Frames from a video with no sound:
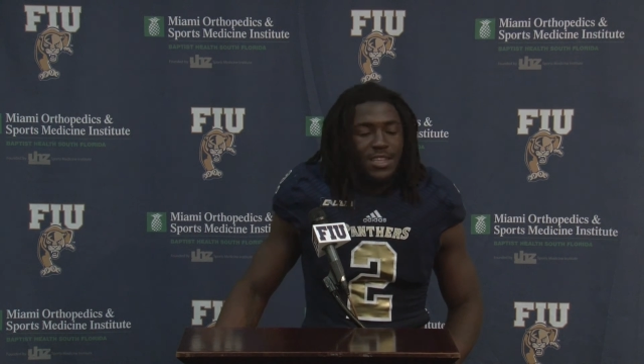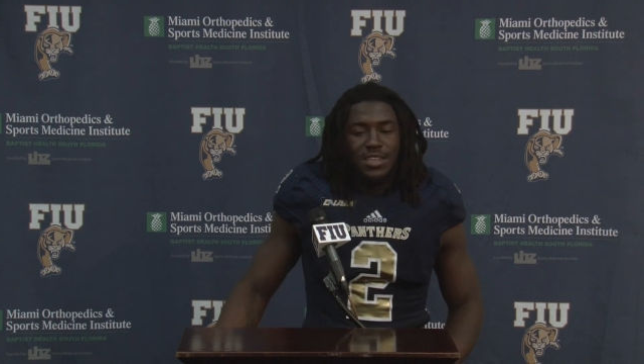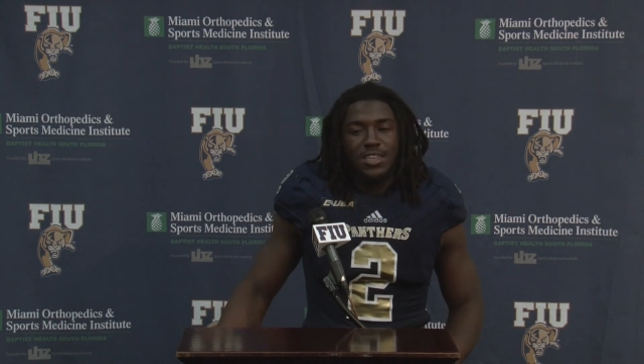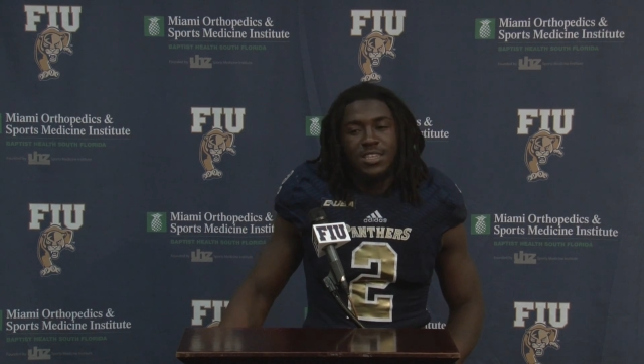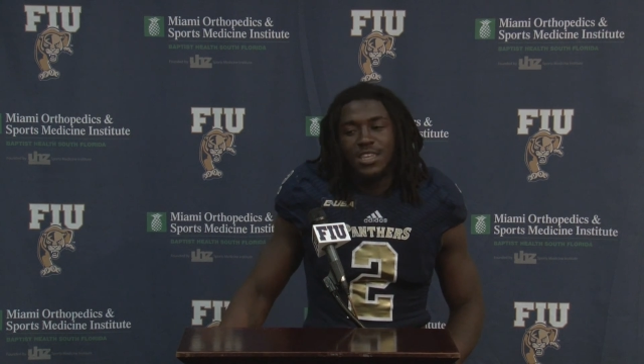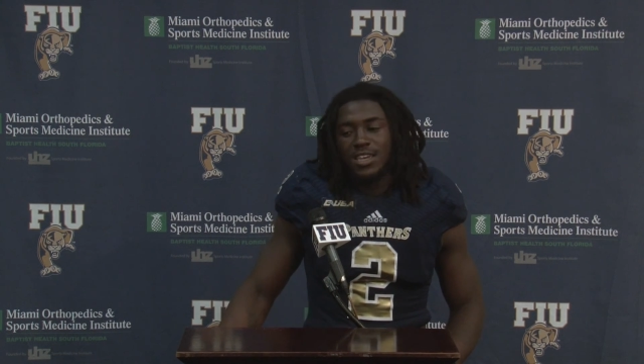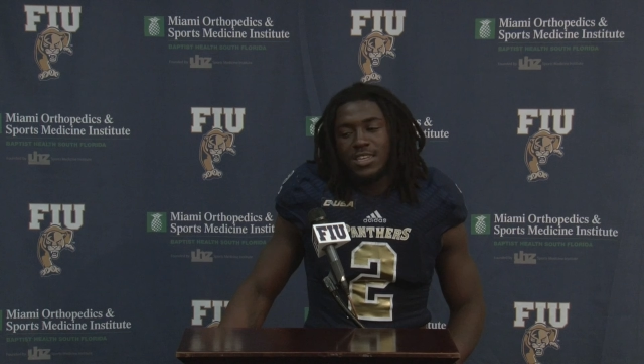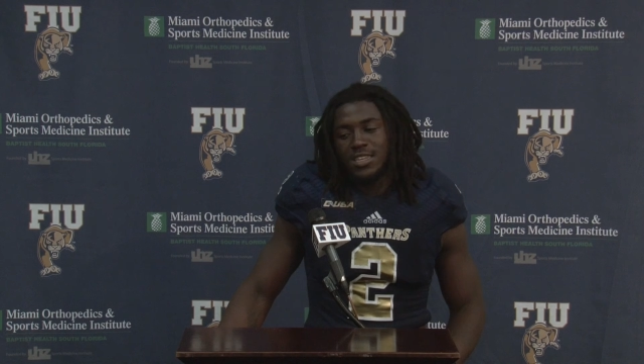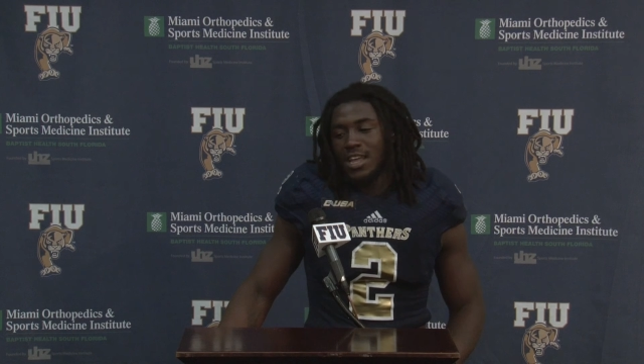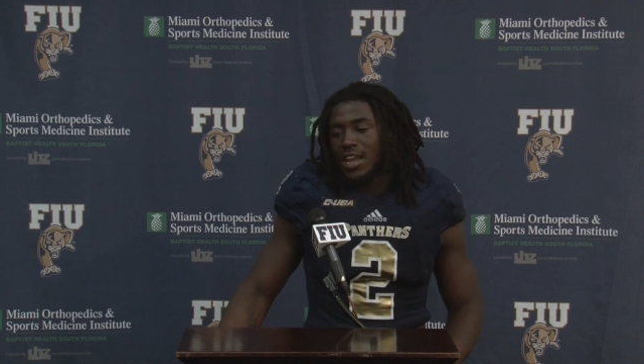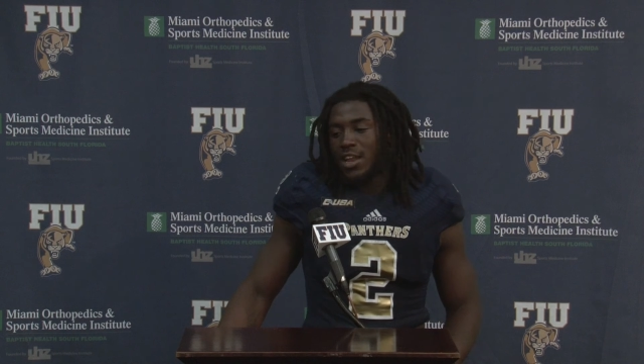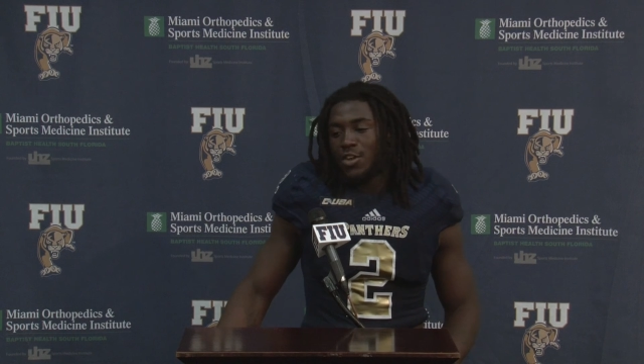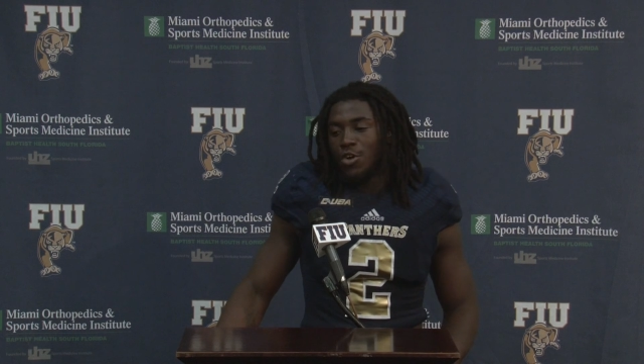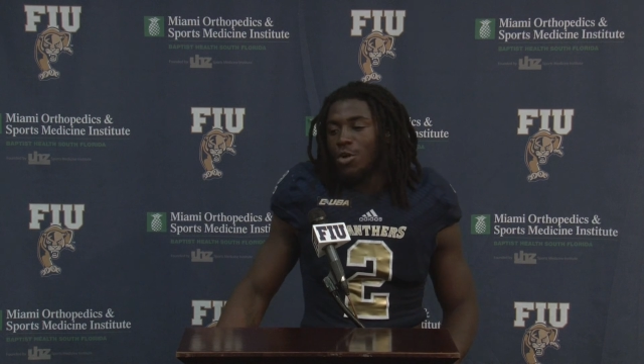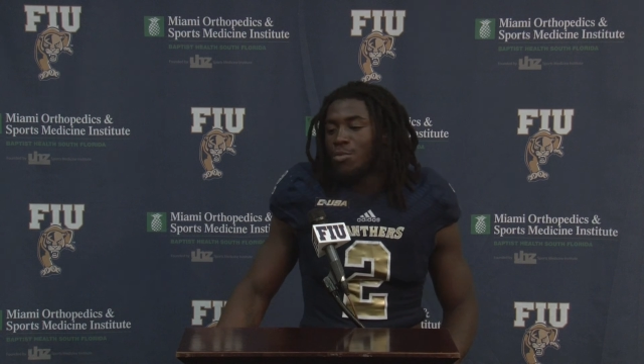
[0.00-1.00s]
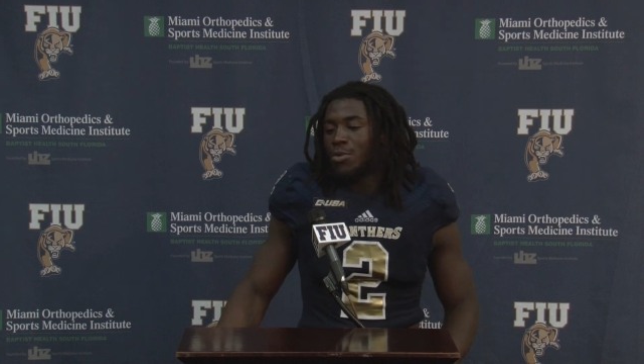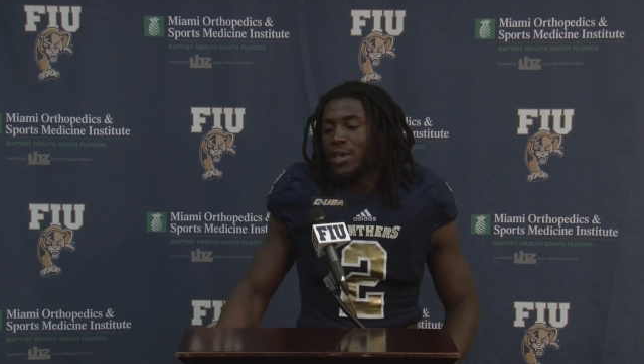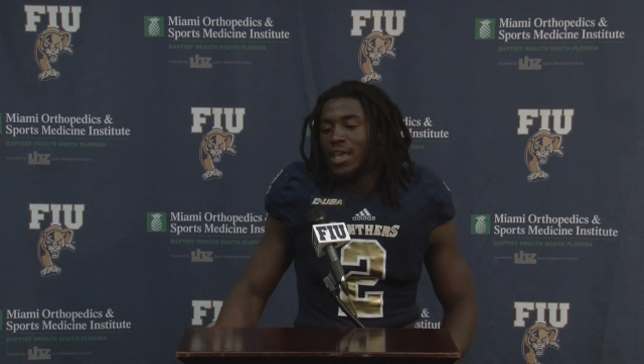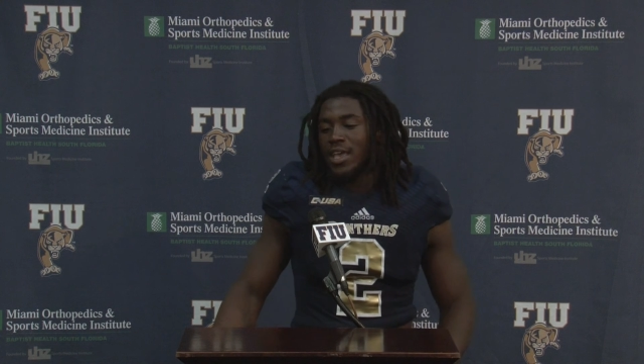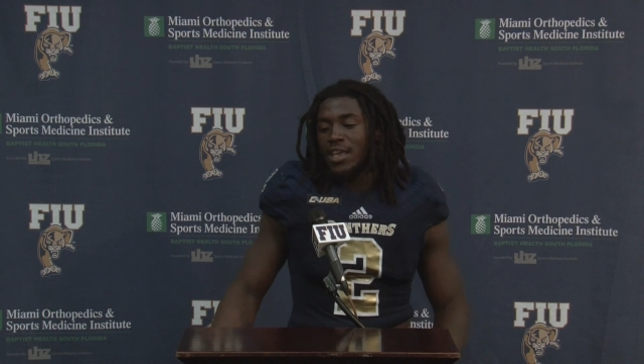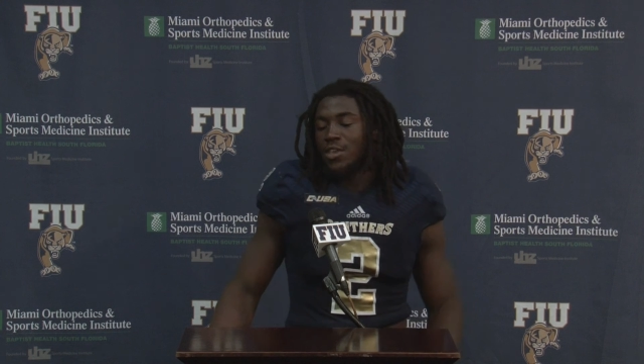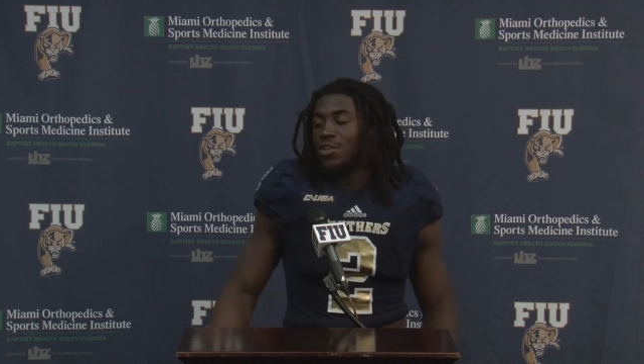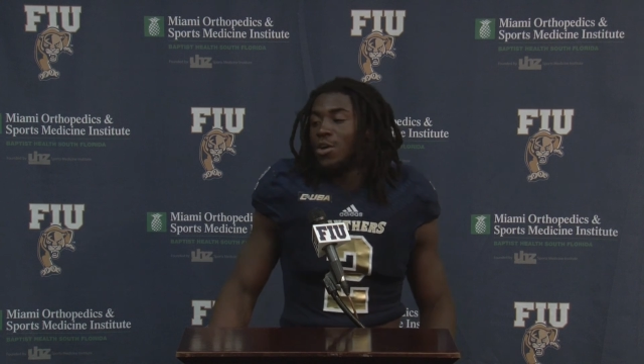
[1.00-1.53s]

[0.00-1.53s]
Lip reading: This is not a normal game.